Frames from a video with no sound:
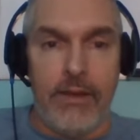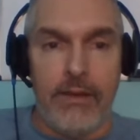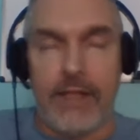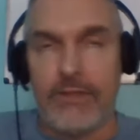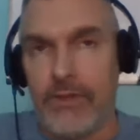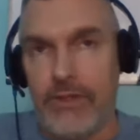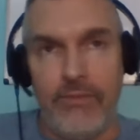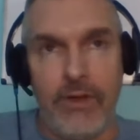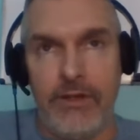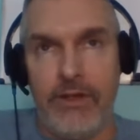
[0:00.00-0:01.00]
That's what you,
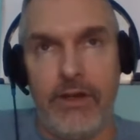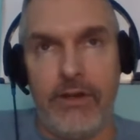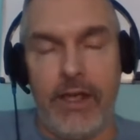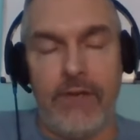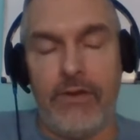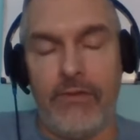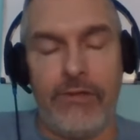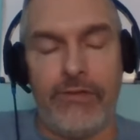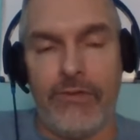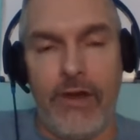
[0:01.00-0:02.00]
when you hear David and
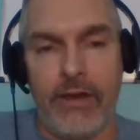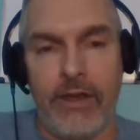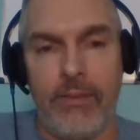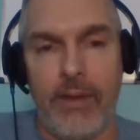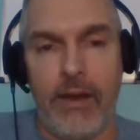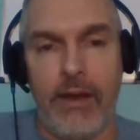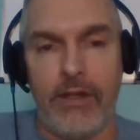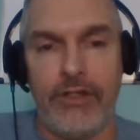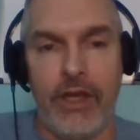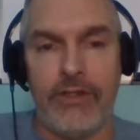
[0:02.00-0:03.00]
Russell talking about a
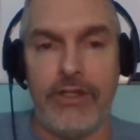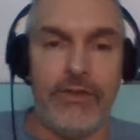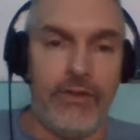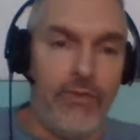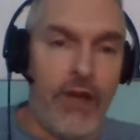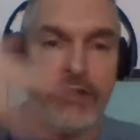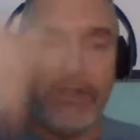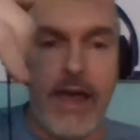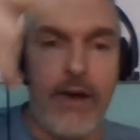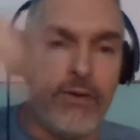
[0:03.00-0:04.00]
judge either runs
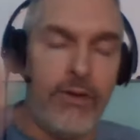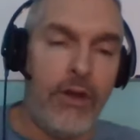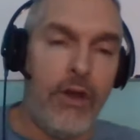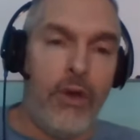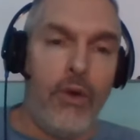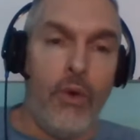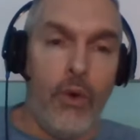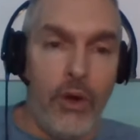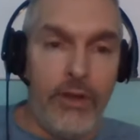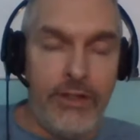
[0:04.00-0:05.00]
out
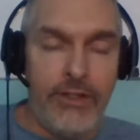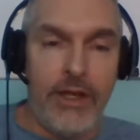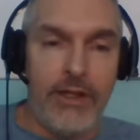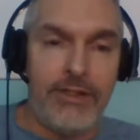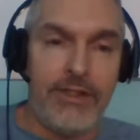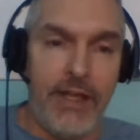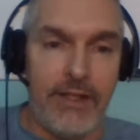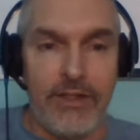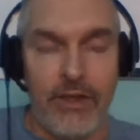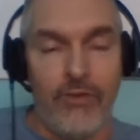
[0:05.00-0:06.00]
or the judge
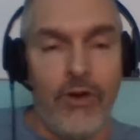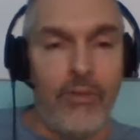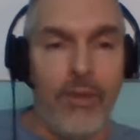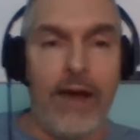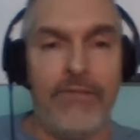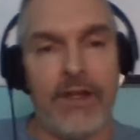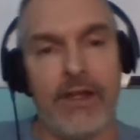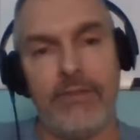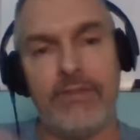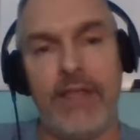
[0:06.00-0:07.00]
takes their robe off and
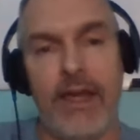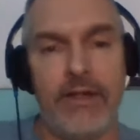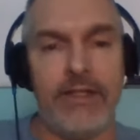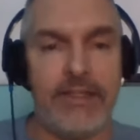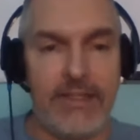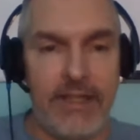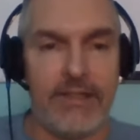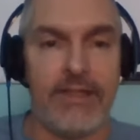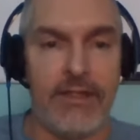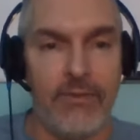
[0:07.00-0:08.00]
comes down and
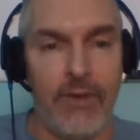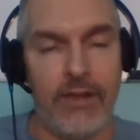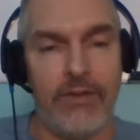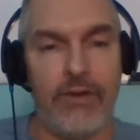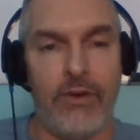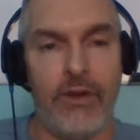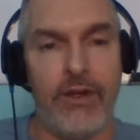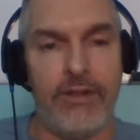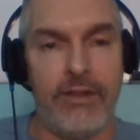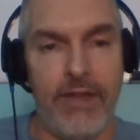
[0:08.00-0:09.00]
sits in the well of the court
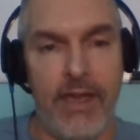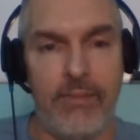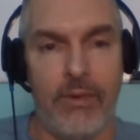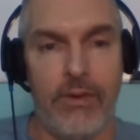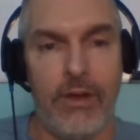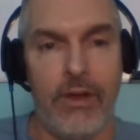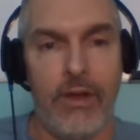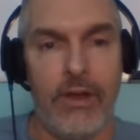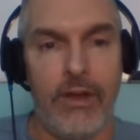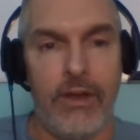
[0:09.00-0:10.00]
at the table
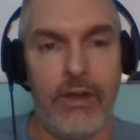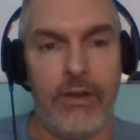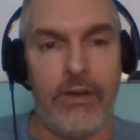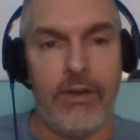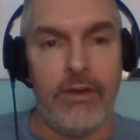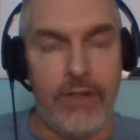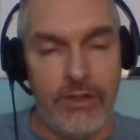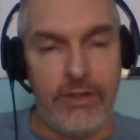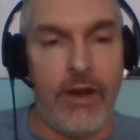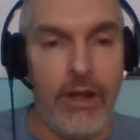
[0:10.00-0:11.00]
to
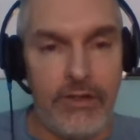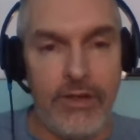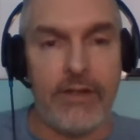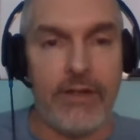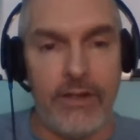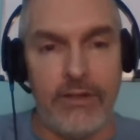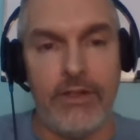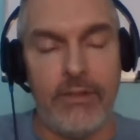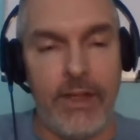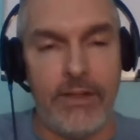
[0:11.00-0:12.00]
contract on the
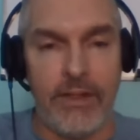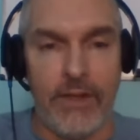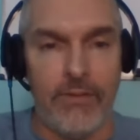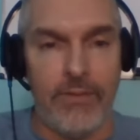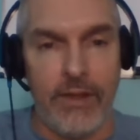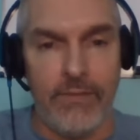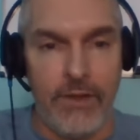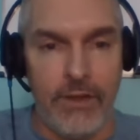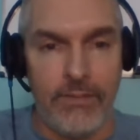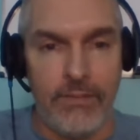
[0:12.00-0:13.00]
geometric level playing
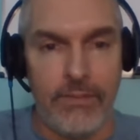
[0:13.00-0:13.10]
field,